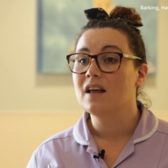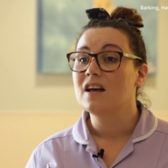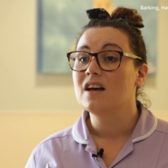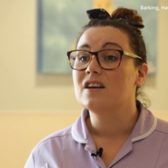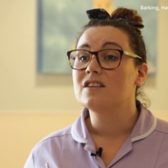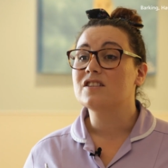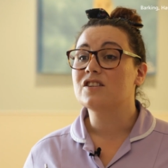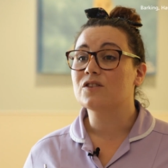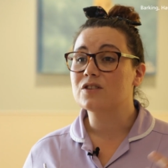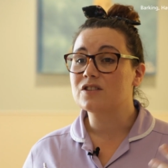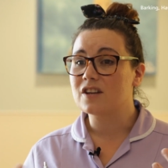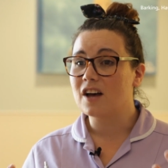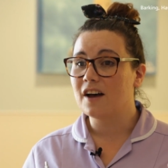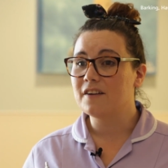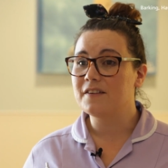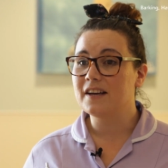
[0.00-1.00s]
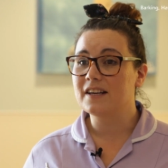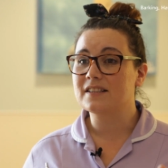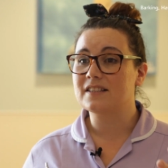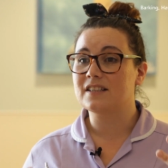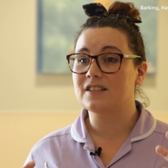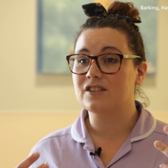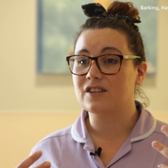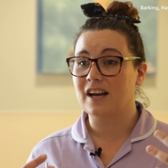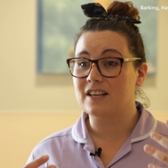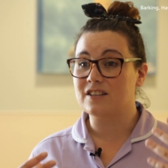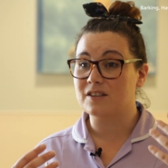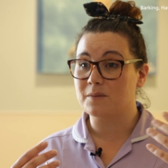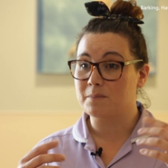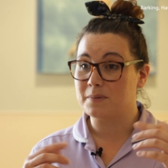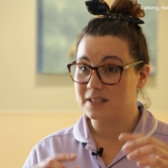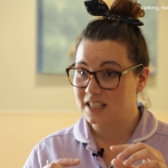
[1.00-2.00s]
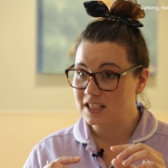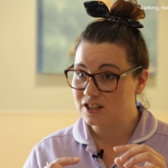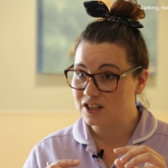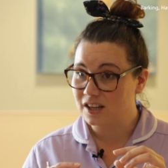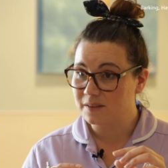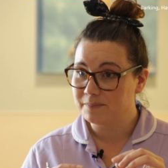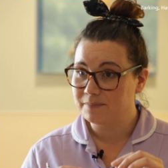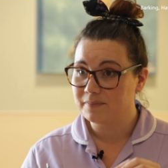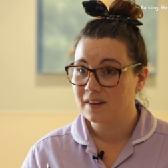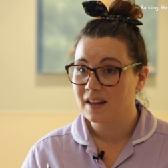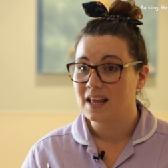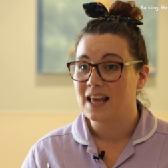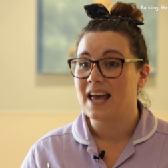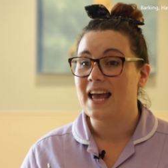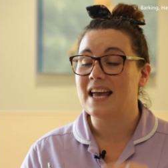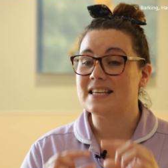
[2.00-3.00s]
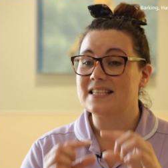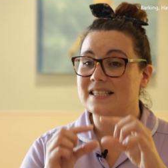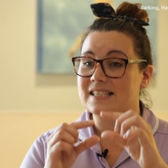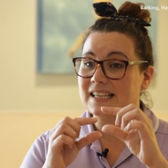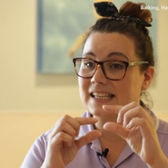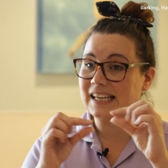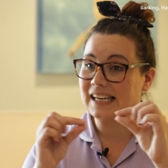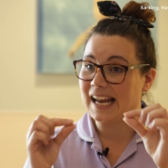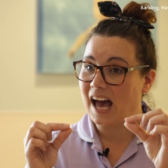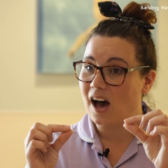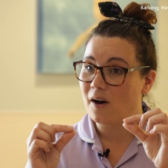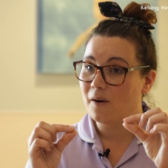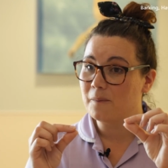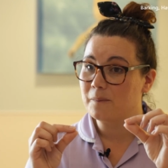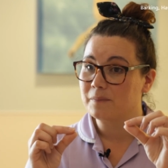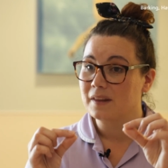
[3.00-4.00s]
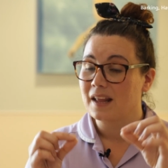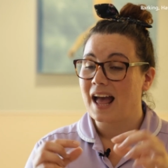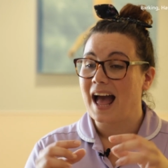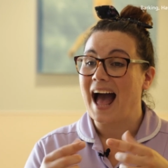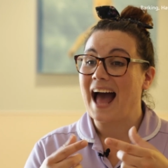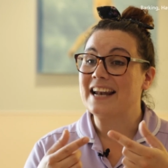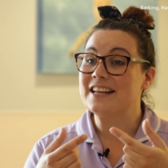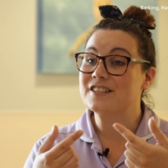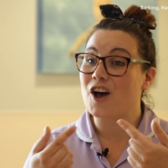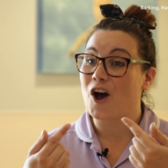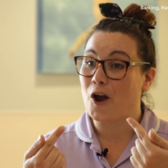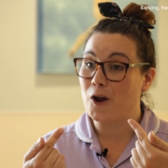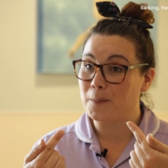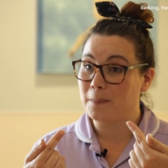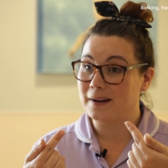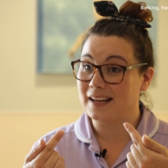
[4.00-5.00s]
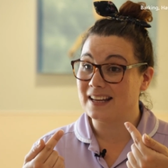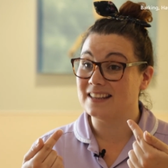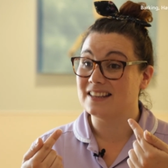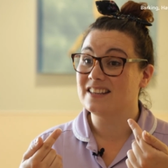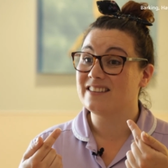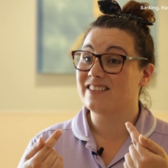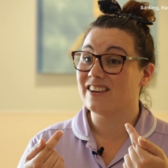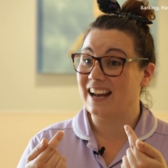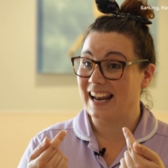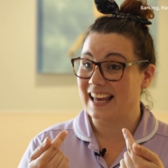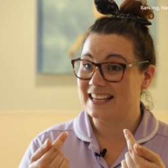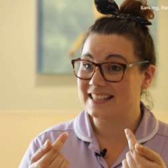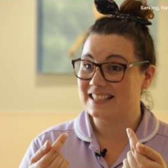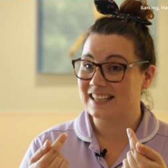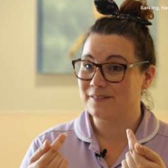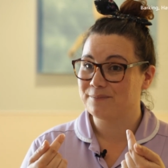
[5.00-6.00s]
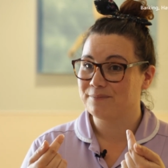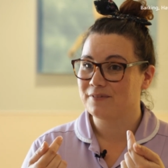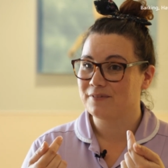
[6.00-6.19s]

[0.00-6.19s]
So your cervix is changing position, it's thinning out, and it's opening, dilating.